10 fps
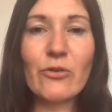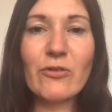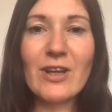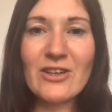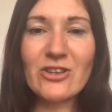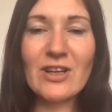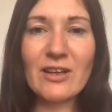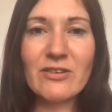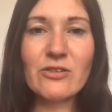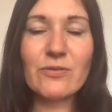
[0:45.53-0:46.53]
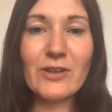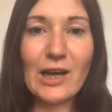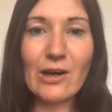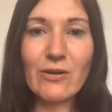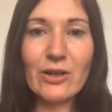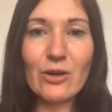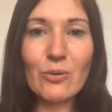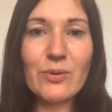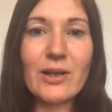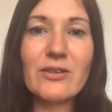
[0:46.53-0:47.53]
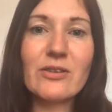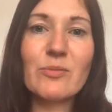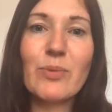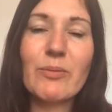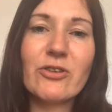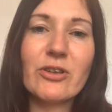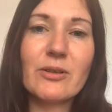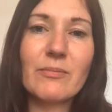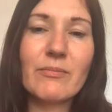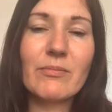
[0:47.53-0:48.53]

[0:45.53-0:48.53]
on the relationalities of care in open access publishing.